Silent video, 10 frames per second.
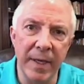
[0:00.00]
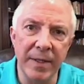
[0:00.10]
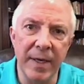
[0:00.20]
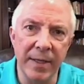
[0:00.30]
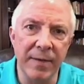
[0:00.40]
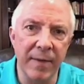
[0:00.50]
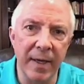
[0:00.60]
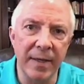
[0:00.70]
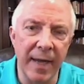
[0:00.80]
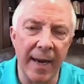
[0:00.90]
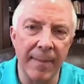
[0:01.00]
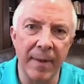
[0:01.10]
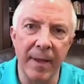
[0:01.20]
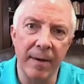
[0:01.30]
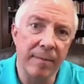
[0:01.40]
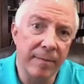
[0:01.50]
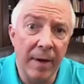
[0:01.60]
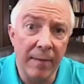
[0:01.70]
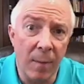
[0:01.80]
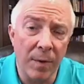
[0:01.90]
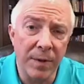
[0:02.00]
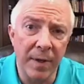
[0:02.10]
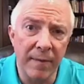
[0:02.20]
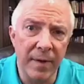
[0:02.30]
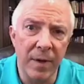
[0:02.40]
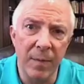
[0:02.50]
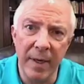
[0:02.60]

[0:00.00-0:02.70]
these kinds of things happen that are unfortunate for you,